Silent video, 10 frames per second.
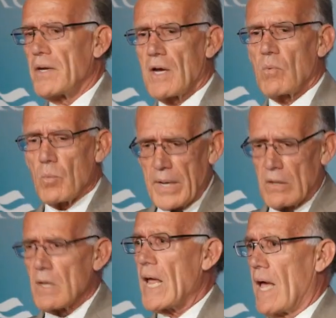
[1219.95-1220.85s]
And yet, when we
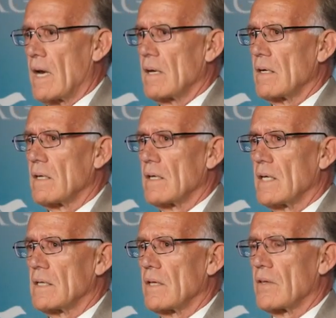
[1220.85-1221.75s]
look at it,
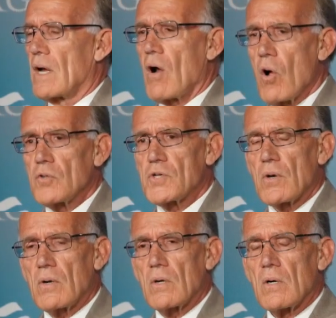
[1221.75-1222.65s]
it the
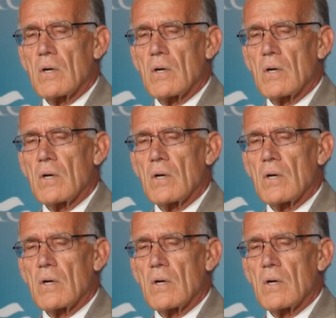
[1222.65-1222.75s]
culture,